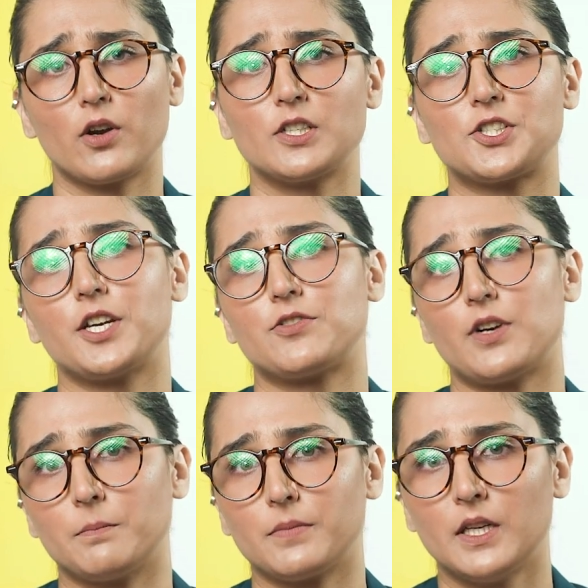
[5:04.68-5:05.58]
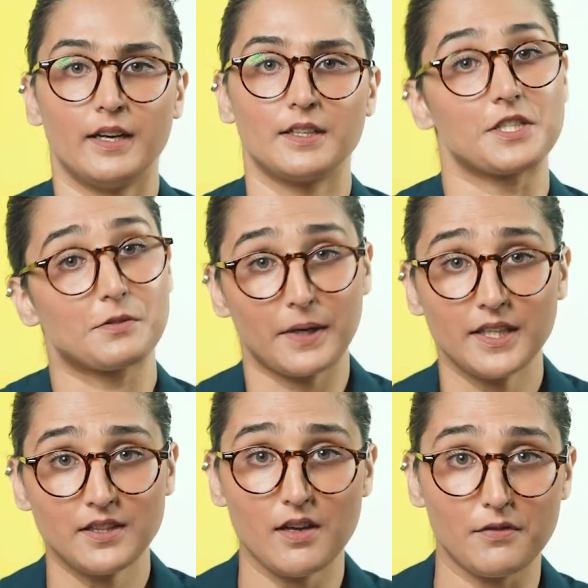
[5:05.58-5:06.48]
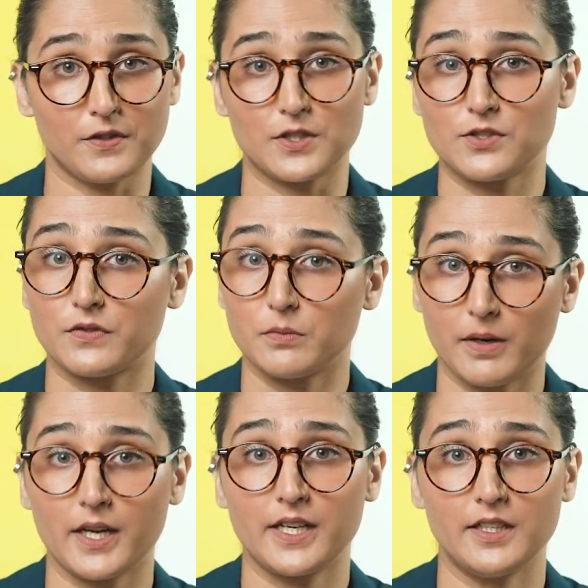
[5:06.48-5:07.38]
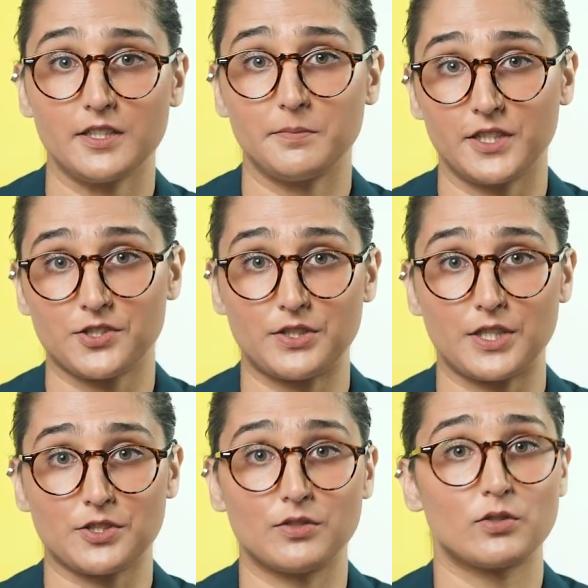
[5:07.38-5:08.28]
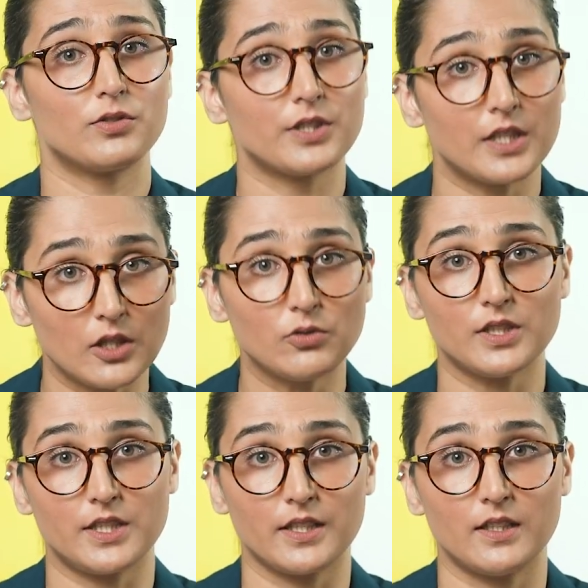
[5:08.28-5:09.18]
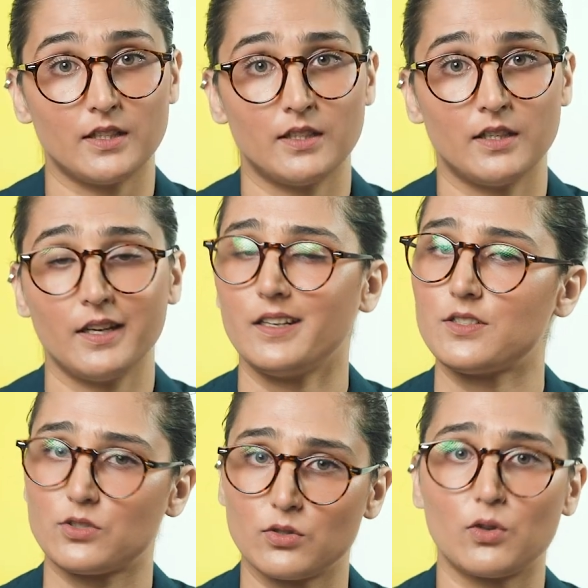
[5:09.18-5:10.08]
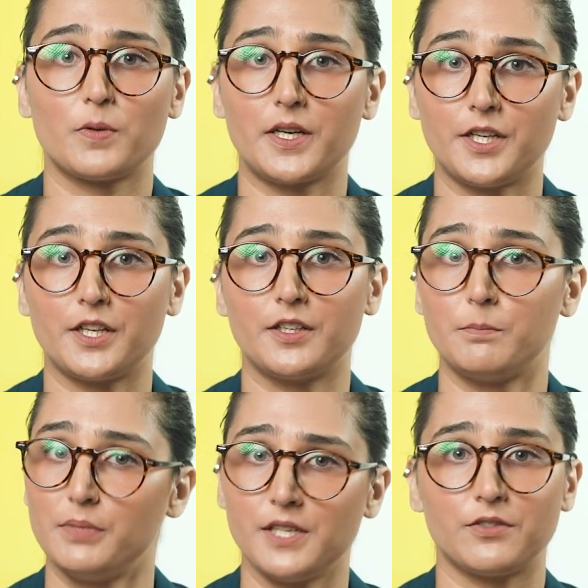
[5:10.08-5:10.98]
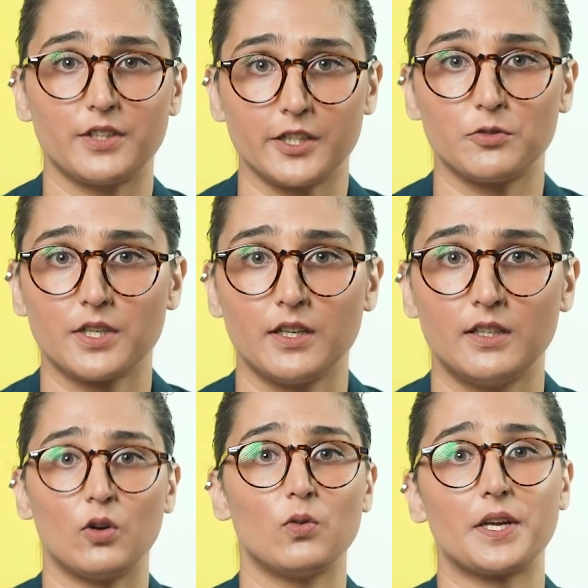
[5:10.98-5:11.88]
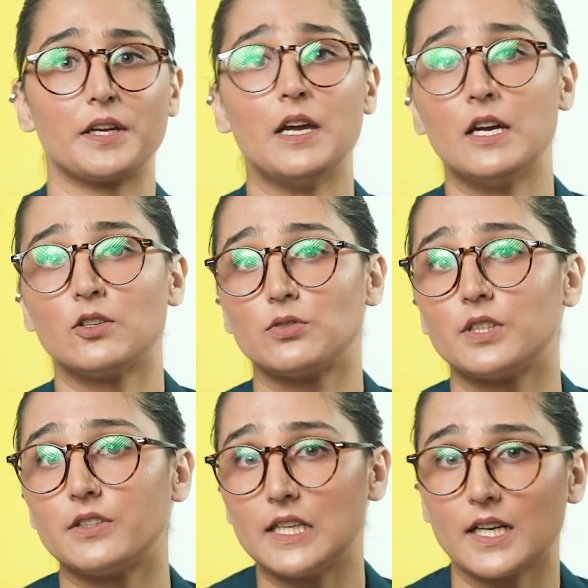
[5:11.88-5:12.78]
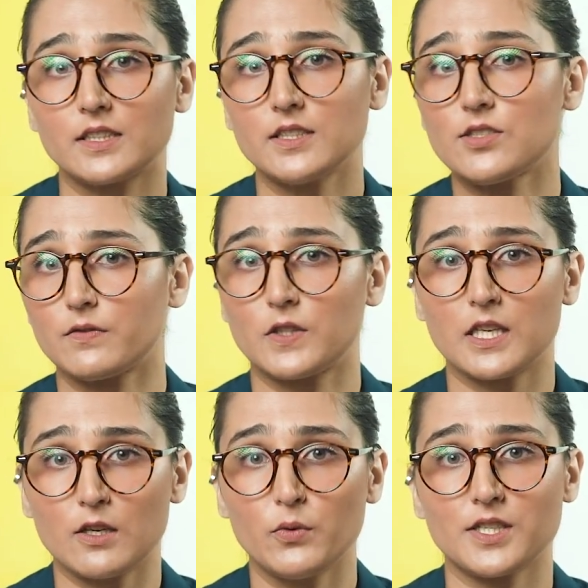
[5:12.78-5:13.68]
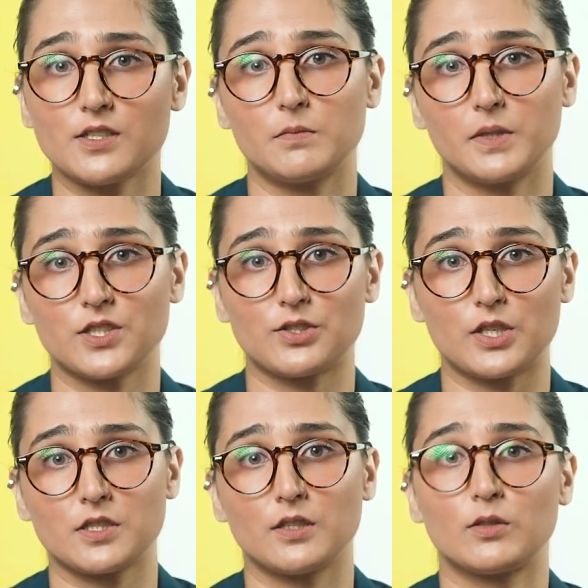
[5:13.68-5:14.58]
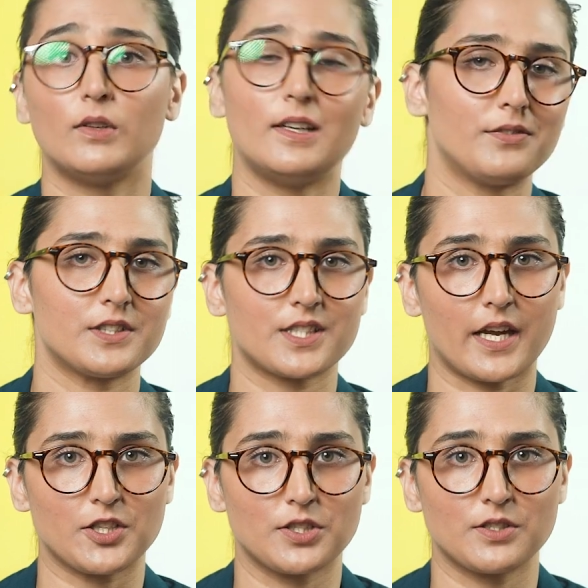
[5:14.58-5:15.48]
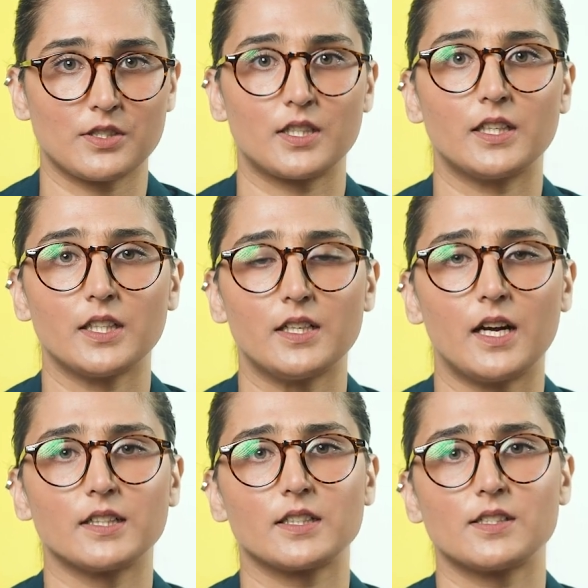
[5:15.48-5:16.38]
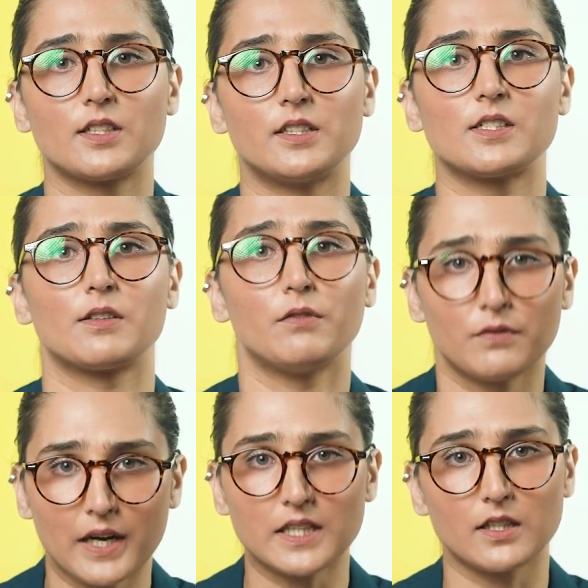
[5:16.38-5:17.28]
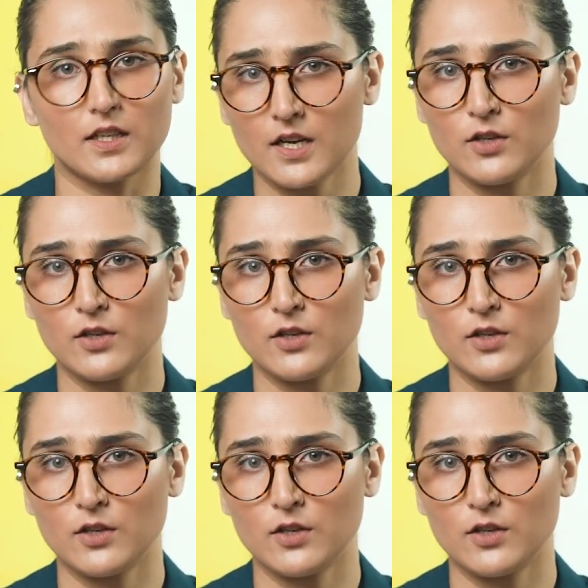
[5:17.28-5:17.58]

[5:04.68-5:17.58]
Donald J. Trump, despite the efforts of the Biden administration to renew the deal it is nowhere near being renewed, owing to the reluctance of the US administration to lift sanctions that Iran considers vital